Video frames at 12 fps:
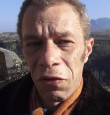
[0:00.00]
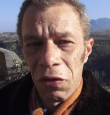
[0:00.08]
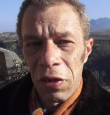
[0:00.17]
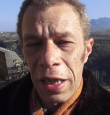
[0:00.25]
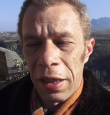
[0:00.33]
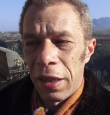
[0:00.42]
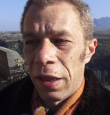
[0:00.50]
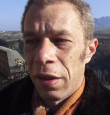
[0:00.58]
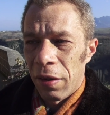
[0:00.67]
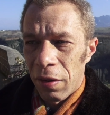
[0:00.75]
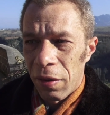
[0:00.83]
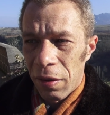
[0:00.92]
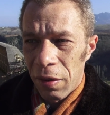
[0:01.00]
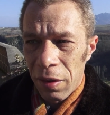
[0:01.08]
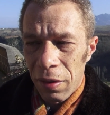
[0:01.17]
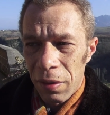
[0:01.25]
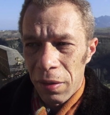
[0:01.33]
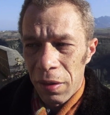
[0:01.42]

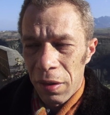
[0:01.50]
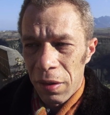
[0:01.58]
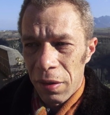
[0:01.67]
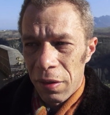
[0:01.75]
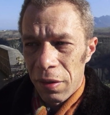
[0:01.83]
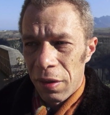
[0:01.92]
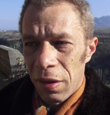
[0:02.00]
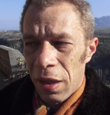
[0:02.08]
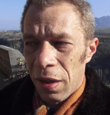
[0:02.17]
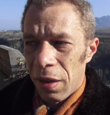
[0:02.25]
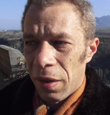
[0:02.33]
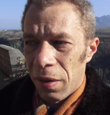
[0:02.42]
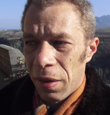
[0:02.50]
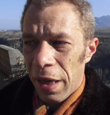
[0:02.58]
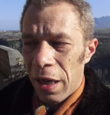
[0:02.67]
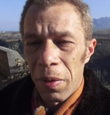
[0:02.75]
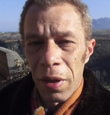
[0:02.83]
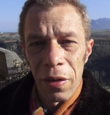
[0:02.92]
technical
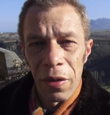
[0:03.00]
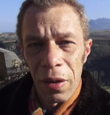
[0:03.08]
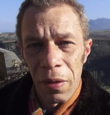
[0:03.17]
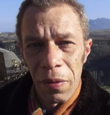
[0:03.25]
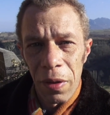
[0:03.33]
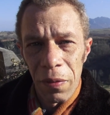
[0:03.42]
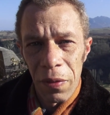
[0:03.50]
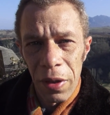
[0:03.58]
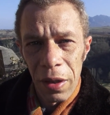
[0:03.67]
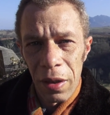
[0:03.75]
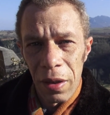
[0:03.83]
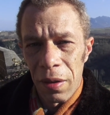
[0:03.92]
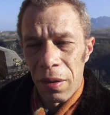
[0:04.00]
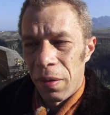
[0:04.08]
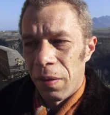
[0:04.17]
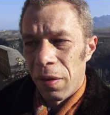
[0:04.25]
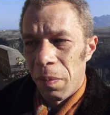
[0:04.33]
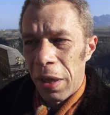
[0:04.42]
elements of
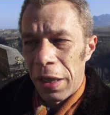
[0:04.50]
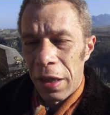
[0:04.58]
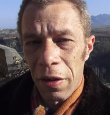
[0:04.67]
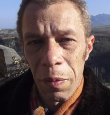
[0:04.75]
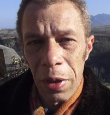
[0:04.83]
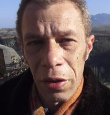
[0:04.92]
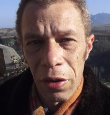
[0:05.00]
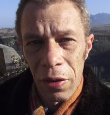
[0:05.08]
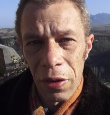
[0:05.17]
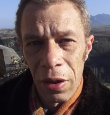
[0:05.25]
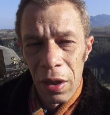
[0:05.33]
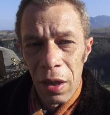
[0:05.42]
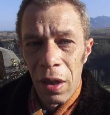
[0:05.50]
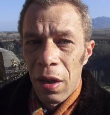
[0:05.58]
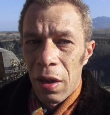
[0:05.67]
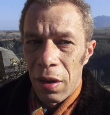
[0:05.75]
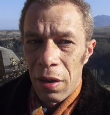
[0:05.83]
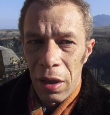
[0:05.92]
the making of pictures.
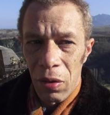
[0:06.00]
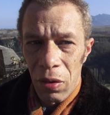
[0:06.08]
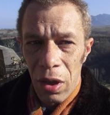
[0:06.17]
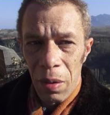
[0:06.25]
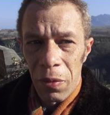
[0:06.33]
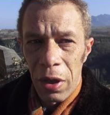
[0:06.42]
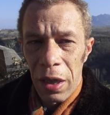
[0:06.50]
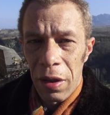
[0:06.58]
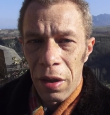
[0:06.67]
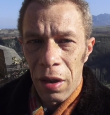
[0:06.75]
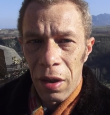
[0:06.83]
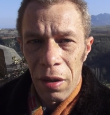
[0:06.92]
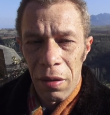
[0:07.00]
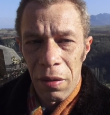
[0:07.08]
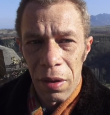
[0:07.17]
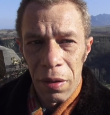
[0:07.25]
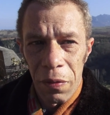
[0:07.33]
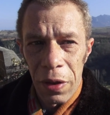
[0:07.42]
They all come together
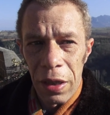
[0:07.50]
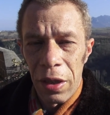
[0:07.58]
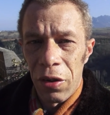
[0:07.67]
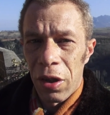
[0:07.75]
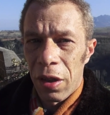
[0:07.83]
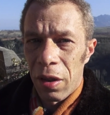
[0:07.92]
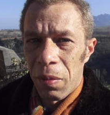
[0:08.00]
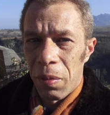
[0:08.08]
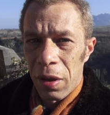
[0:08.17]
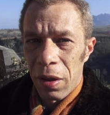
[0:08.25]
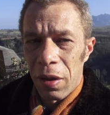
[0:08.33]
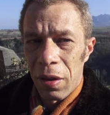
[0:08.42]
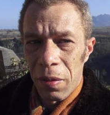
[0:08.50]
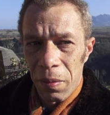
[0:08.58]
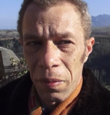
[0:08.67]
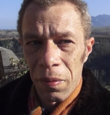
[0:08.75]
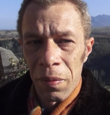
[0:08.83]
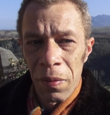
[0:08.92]
and feed each other, but
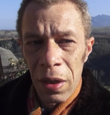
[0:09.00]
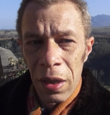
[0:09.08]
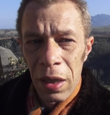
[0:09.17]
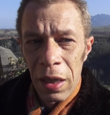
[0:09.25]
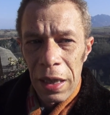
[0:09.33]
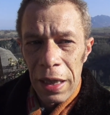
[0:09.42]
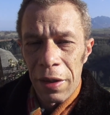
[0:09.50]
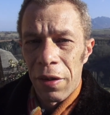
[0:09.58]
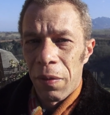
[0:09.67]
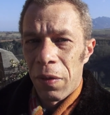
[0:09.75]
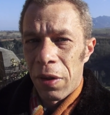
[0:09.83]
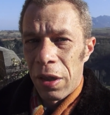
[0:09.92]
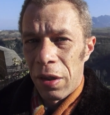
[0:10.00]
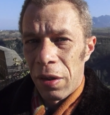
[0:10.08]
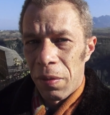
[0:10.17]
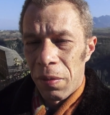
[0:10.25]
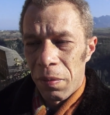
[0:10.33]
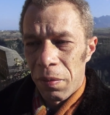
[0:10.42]
it's a
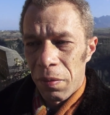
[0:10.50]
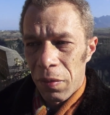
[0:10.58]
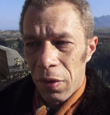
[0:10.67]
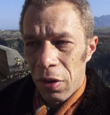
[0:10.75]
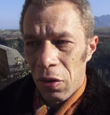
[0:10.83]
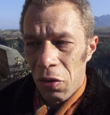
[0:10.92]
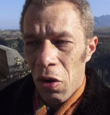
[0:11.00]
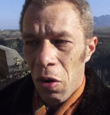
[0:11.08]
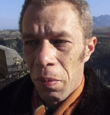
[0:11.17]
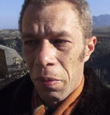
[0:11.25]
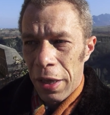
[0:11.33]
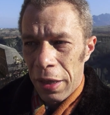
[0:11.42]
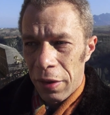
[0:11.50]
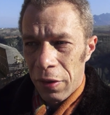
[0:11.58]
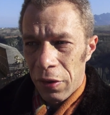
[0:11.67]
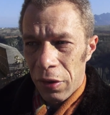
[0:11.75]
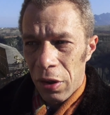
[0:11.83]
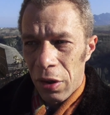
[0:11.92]
very
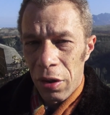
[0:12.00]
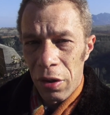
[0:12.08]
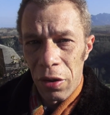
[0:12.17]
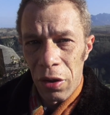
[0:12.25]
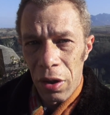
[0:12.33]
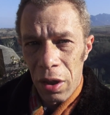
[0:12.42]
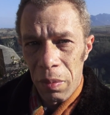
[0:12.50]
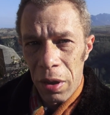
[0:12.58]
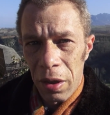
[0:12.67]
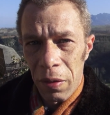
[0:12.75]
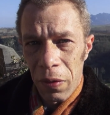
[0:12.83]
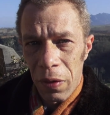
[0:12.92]
complex urge, I believe.